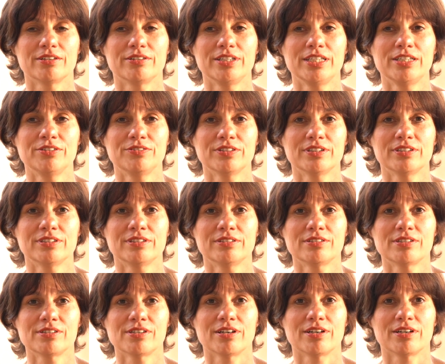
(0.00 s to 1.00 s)
even
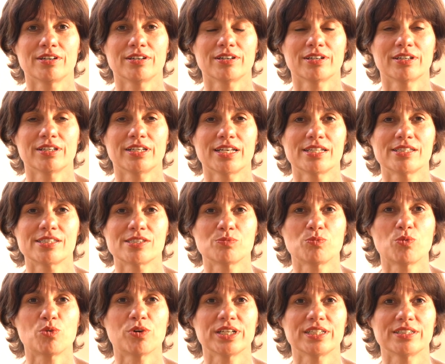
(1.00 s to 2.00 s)
gets
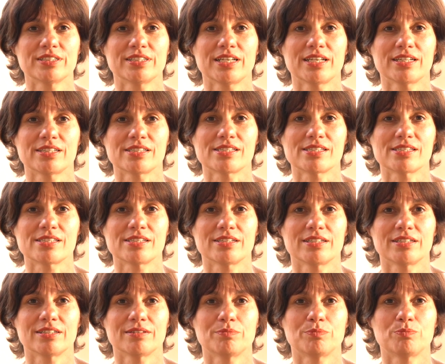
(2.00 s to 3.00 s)
more intense,
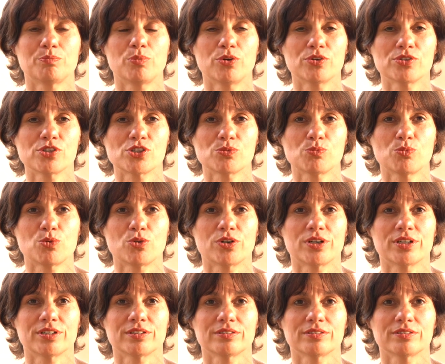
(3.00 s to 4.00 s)
burns more.